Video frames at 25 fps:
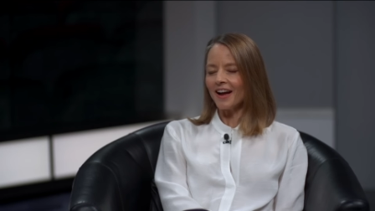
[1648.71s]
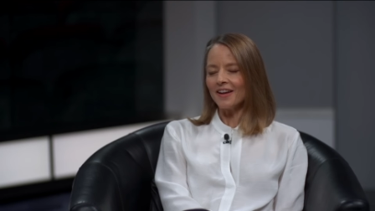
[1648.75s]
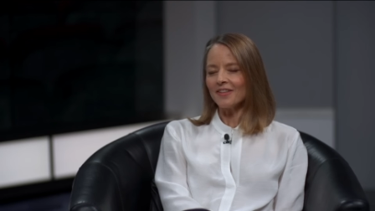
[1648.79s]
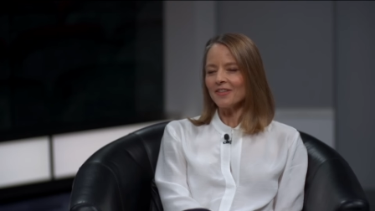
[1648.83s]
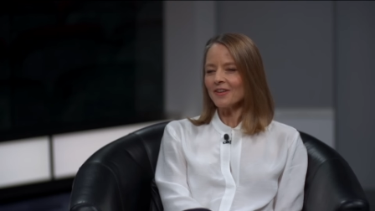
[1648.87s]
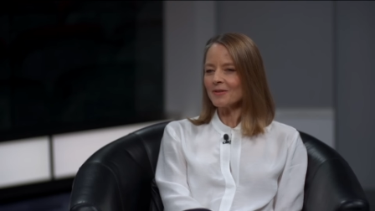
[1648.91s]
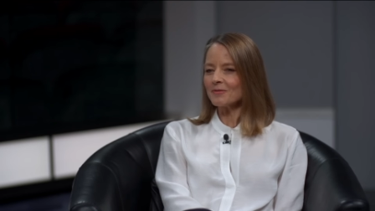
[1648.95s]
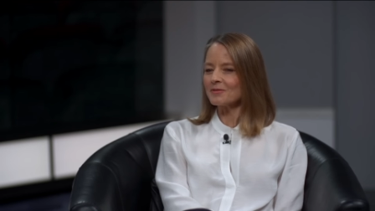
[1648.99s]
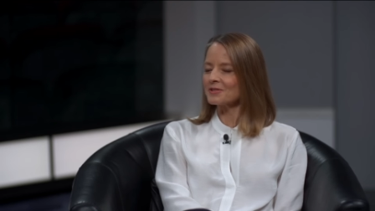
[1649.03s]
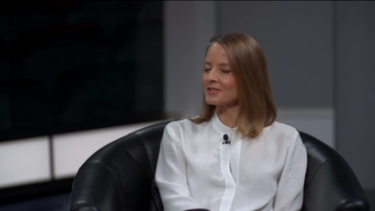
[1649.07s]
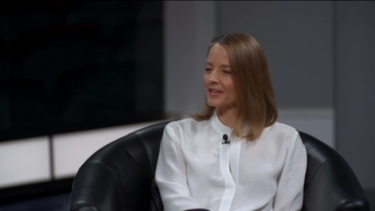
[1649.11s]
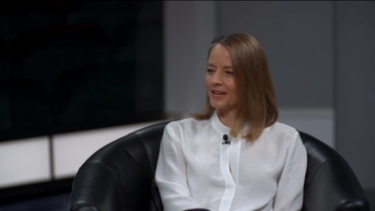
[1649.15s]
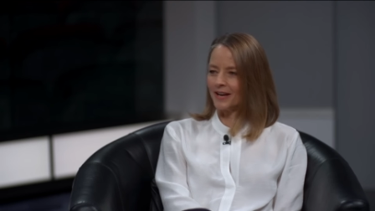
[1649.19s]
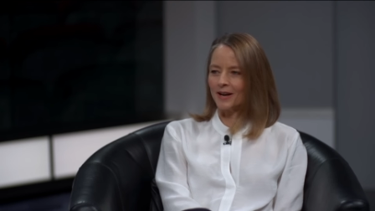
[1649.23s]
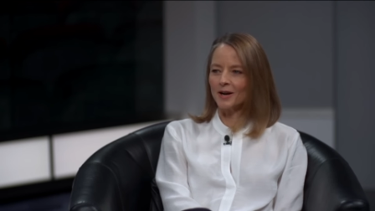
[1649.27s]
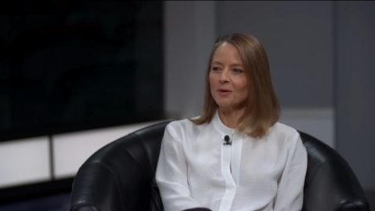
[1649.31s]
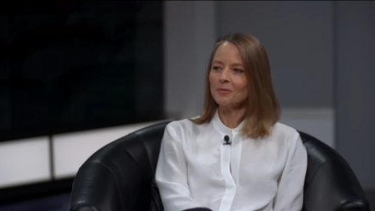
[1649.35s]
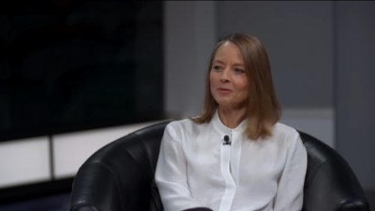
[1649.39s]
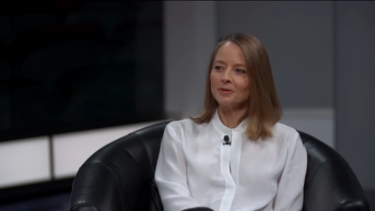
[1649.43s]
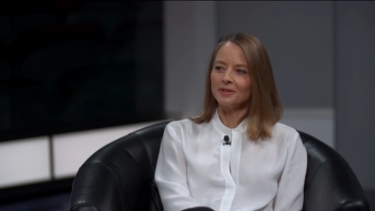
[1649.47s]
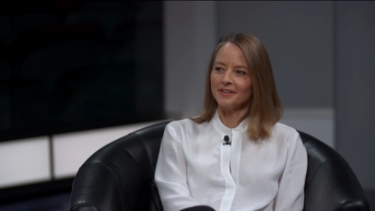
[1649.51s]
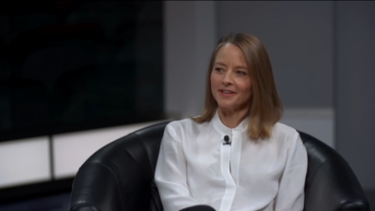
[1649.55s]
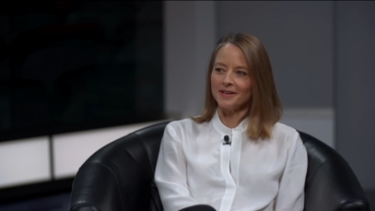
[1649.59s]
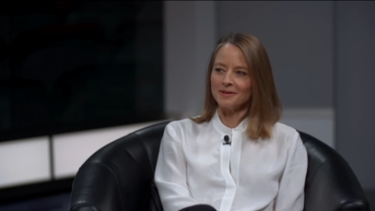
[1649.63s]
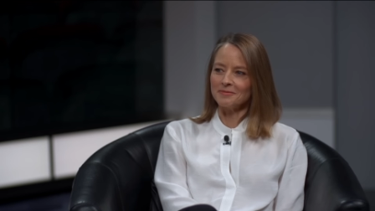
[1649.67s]
I thought it was
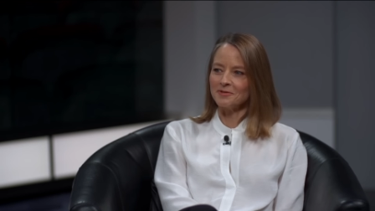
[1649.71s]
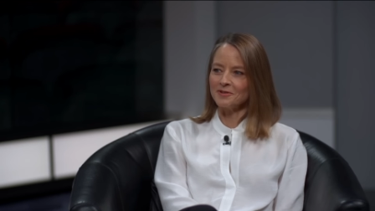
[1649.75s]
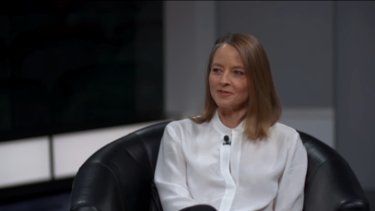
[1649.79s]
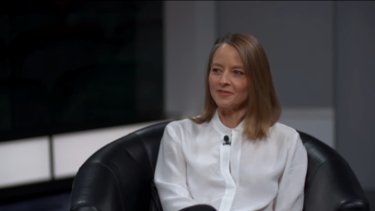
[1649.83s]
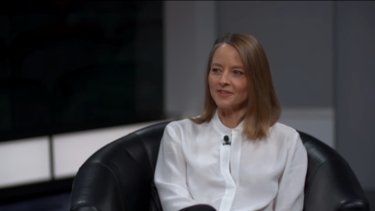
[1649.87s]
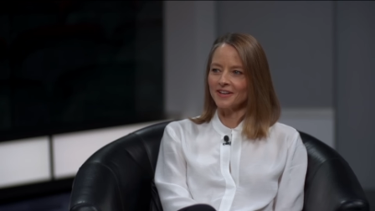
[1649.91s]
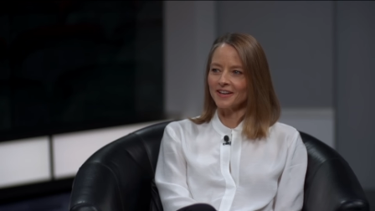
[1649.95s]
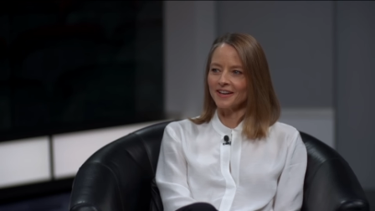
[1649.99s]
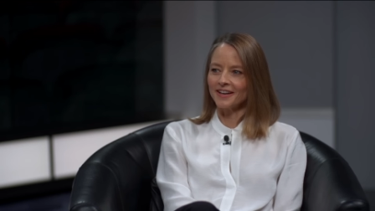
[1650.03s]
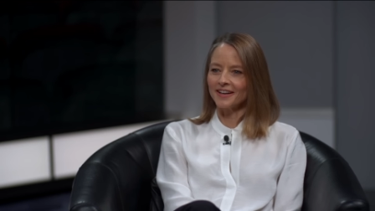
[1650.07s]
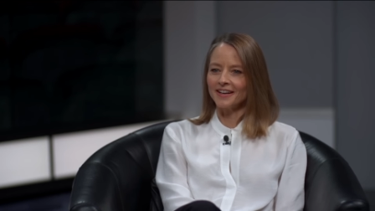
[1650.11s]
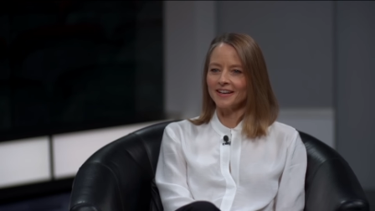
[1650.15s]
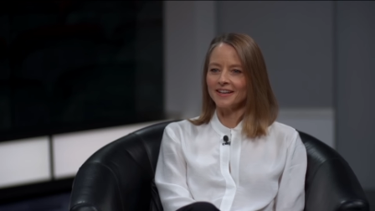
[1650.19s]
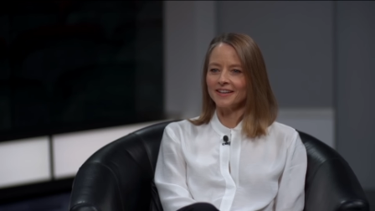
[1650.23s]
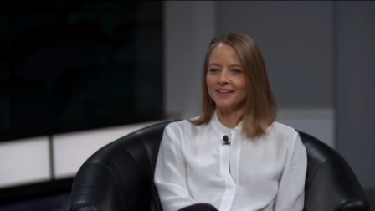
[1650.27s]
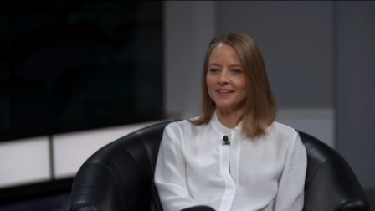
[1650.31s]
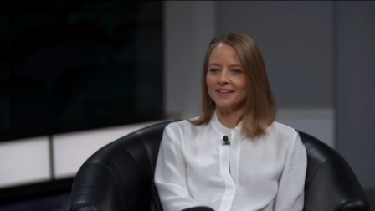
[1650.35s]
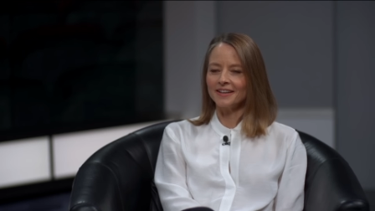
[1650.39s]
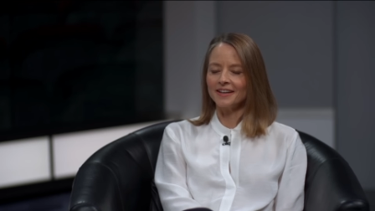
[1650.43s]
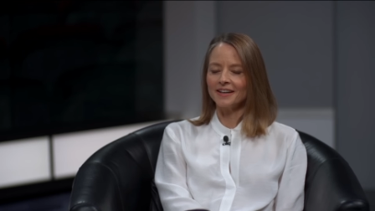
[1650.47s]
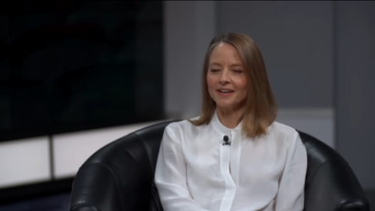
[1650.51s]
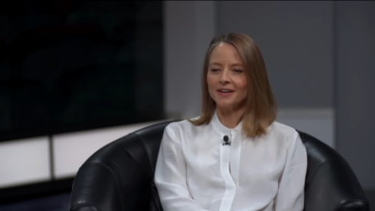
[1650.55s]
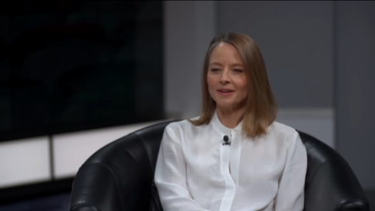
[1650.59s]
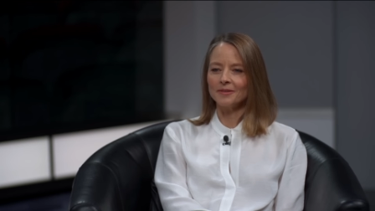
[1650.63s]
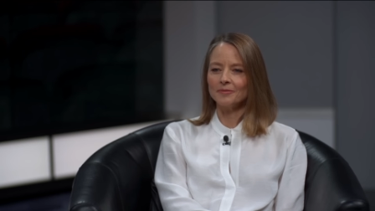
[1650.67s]
terrible in that movie, that and
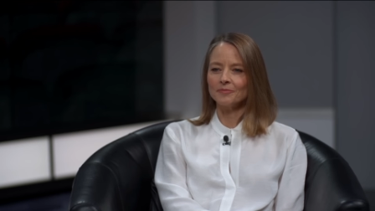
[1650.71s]
right?